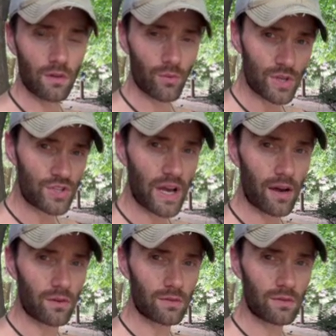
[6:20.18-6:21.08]
reach
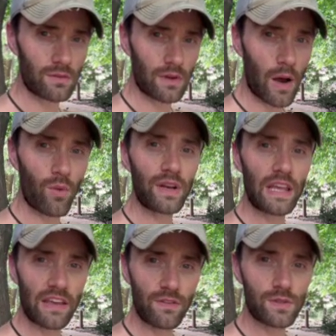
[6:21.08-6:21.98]
out. I want
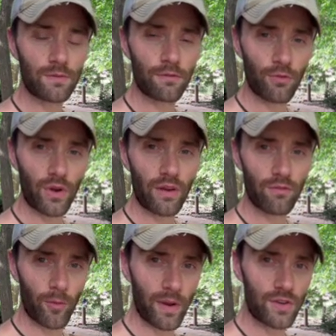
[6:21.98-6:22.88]
to give you some free
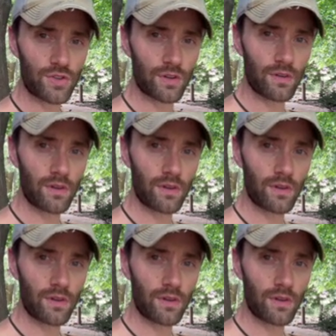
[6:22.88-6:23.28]
information.